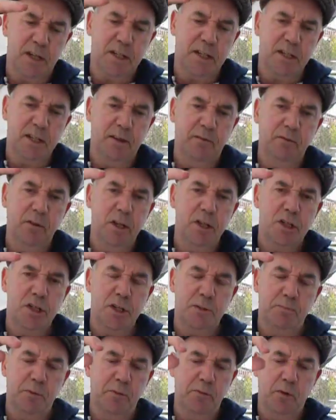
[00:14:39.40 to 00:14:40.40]
6 or 7
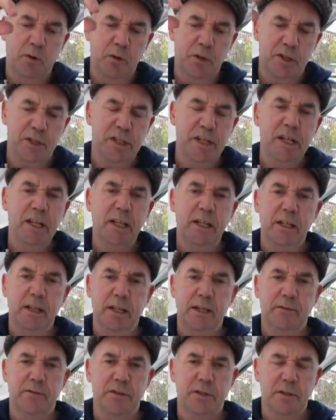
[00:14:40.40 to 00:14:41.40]
inches before the
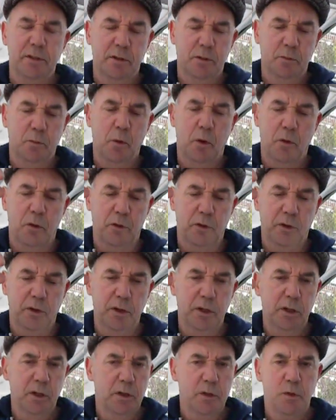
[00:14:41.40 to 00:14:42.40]
seedling leaves were on.